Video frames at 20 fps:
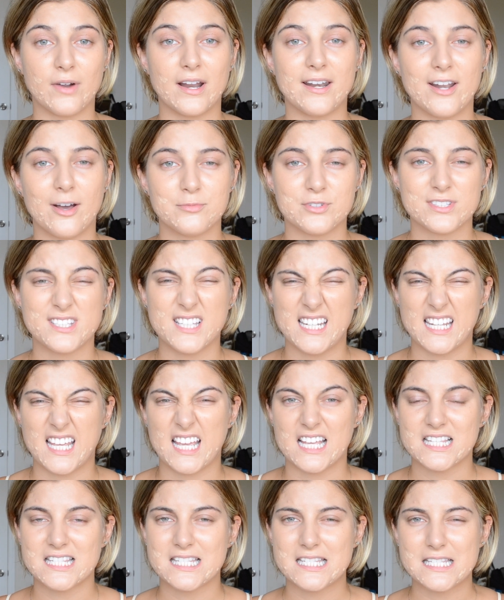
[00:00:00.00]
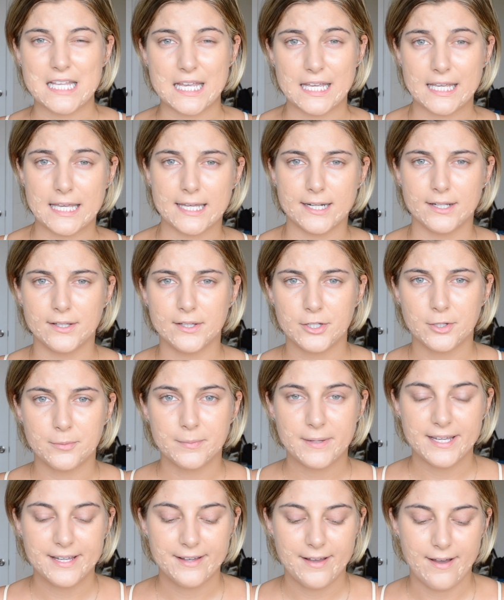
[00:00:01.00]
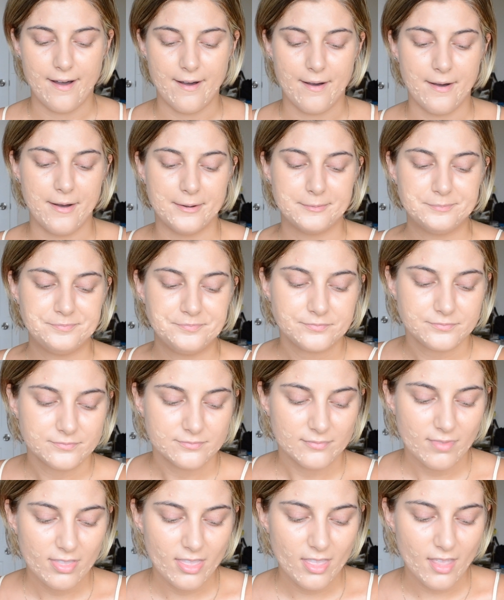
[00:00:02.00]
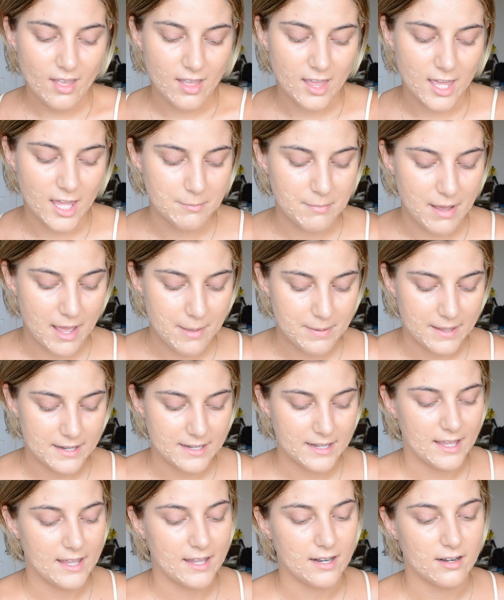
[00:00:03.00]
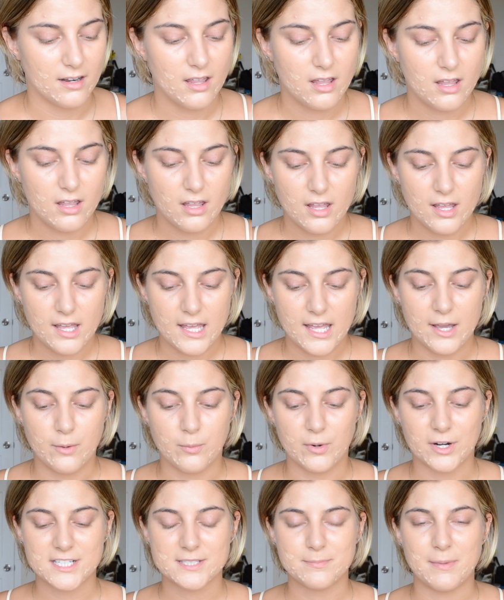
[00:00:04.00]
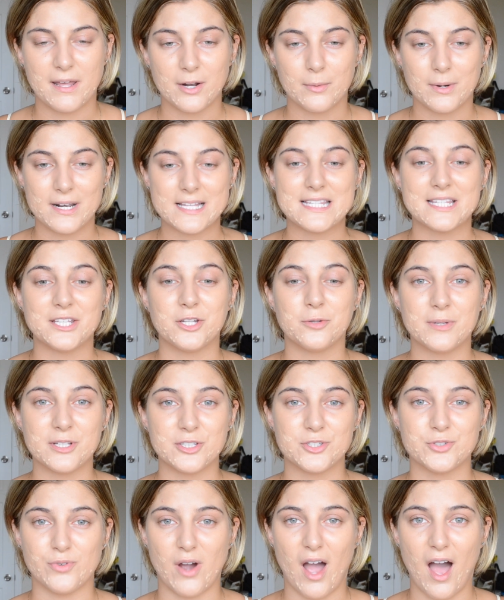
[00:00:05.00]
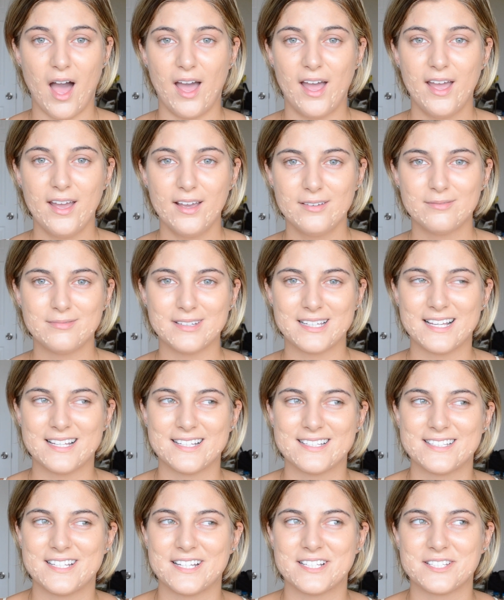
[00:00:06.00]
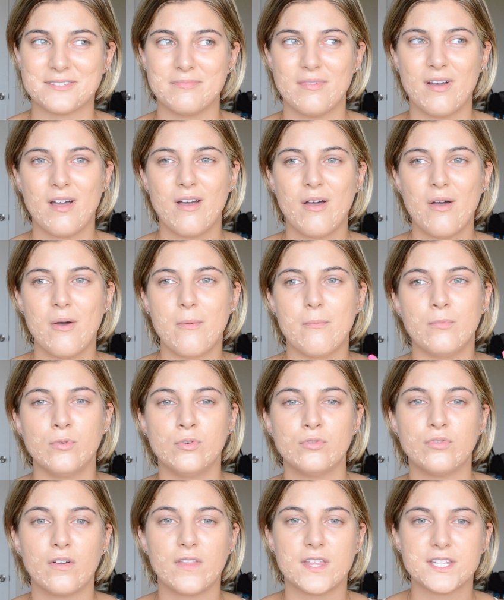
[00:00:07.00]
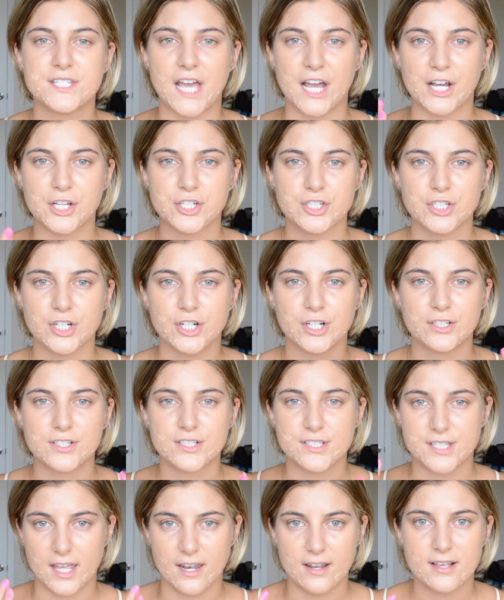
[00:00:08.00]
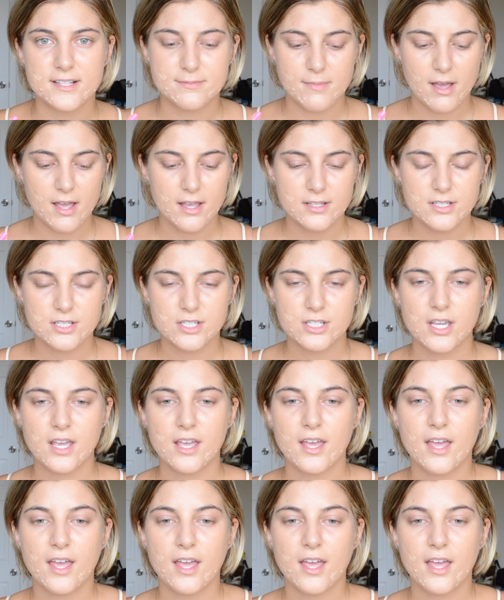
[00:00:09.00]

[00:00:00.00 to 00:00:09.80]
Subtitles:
Right now I'm just letting it sink in a little bit. In my opinion, it works better when it's a little bit dry because it doesn't move on the textured skin as much.